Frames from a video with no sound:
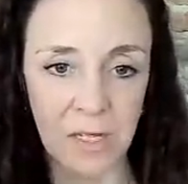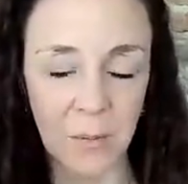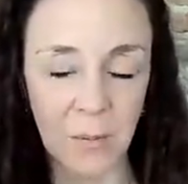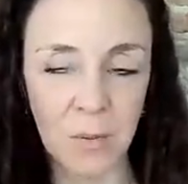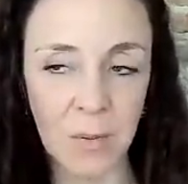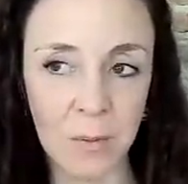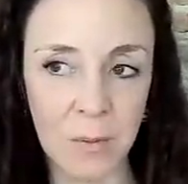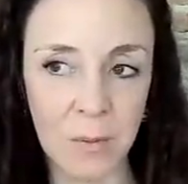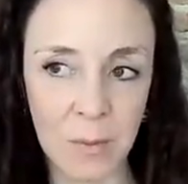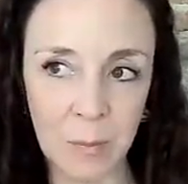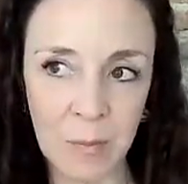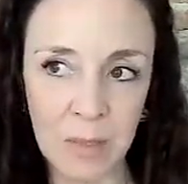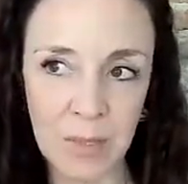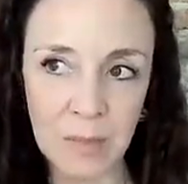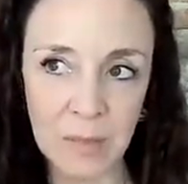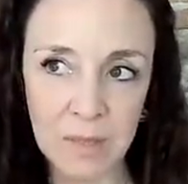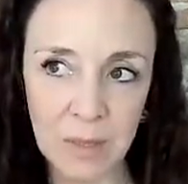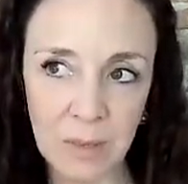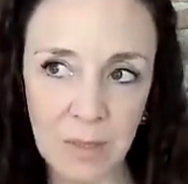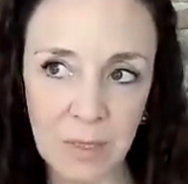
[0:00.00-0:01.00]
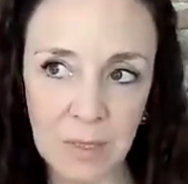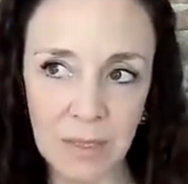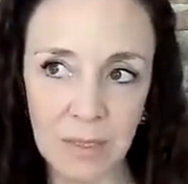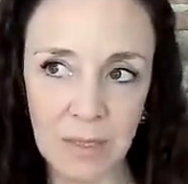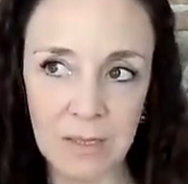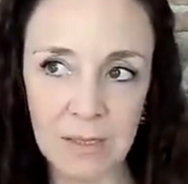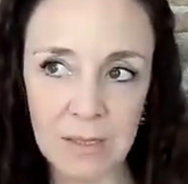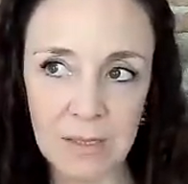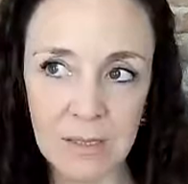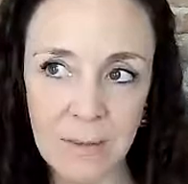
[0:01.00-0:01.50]
But by doing
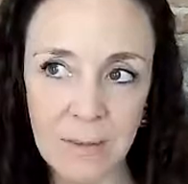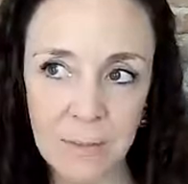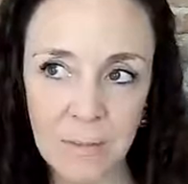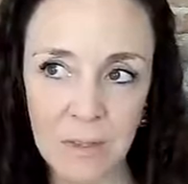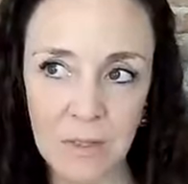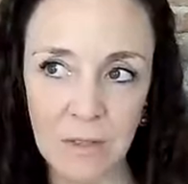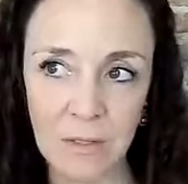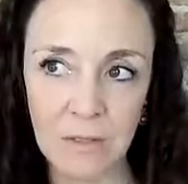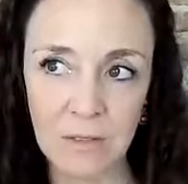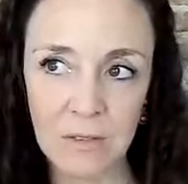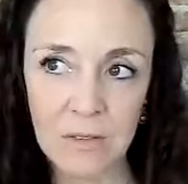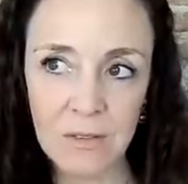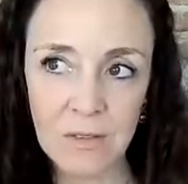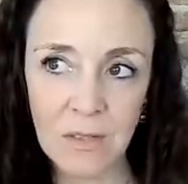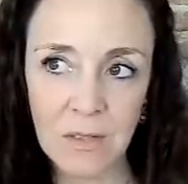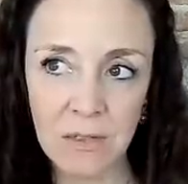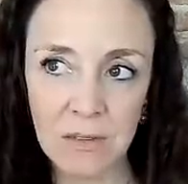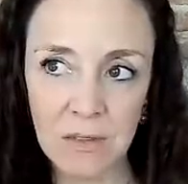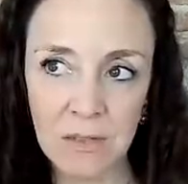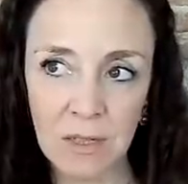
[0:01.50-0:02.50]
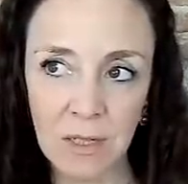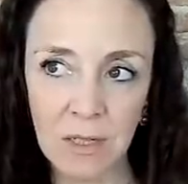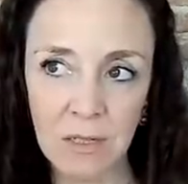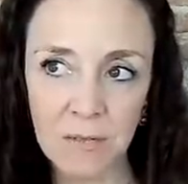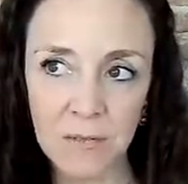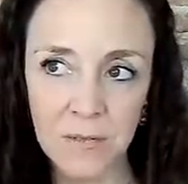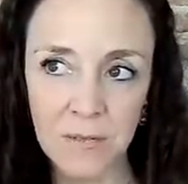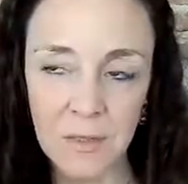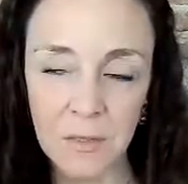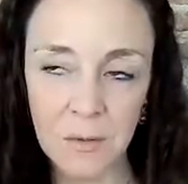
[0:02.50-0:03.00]
this, you can start to kind
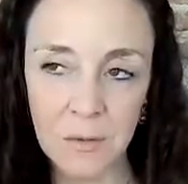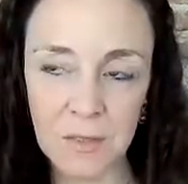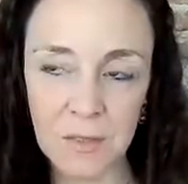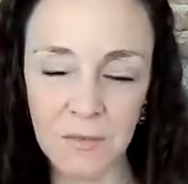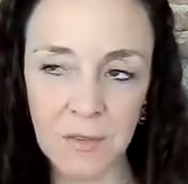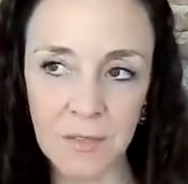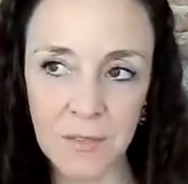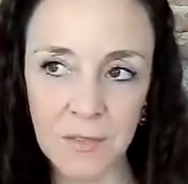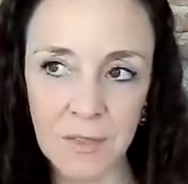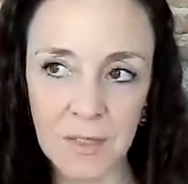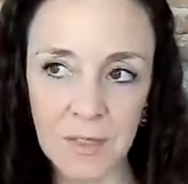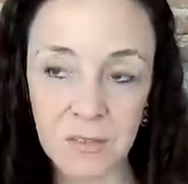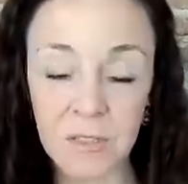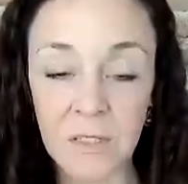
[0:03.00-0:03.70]
of feel different things.